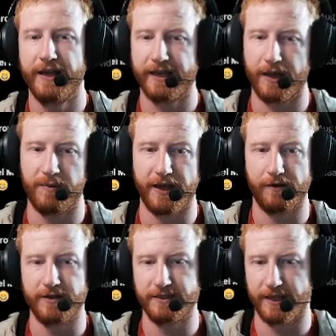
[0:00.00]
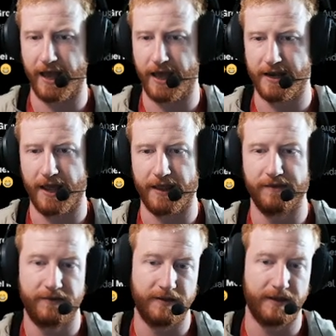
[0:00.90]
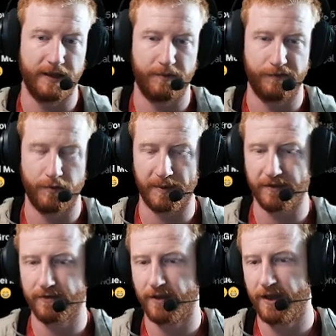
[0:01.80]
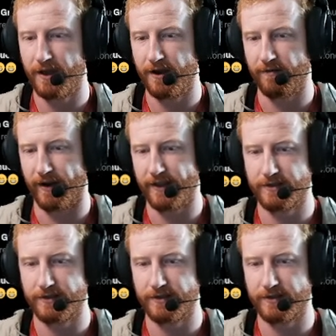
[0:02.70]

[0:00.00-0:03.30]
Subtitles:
can we increase the n and see the performance, right?